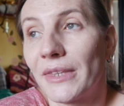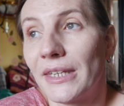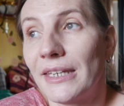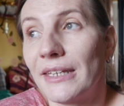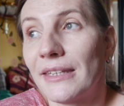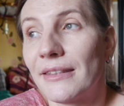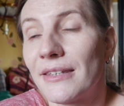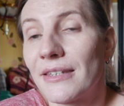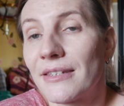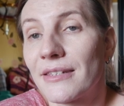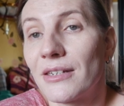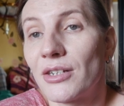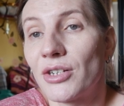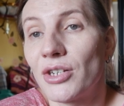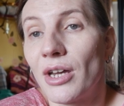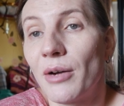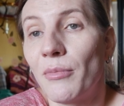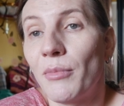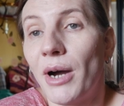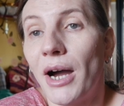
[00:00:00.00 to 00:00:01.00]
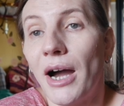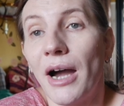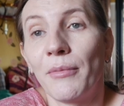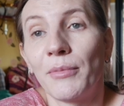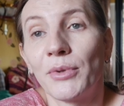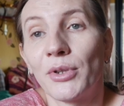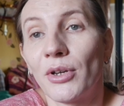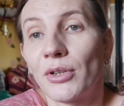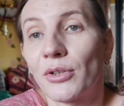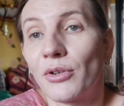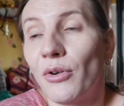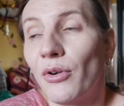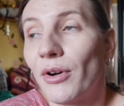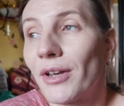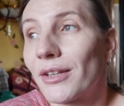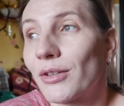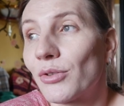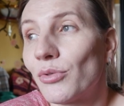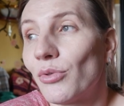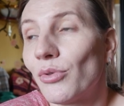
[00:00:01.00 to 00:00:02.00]
It is a gem. I'm not
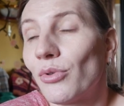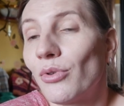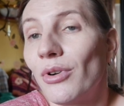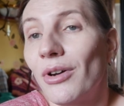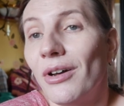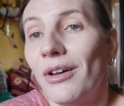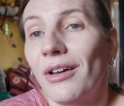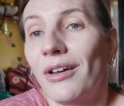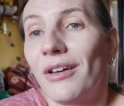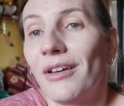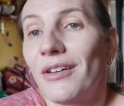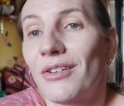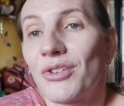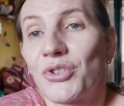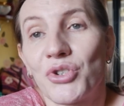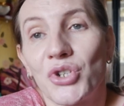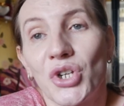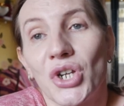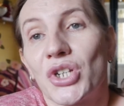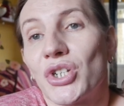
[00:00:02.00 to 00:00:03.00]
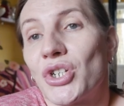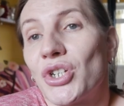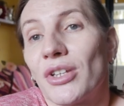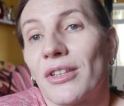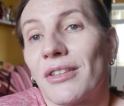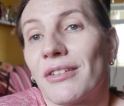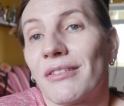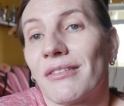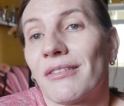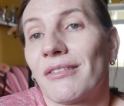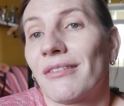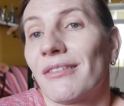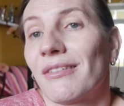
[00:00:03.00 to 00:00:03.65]
going to change it.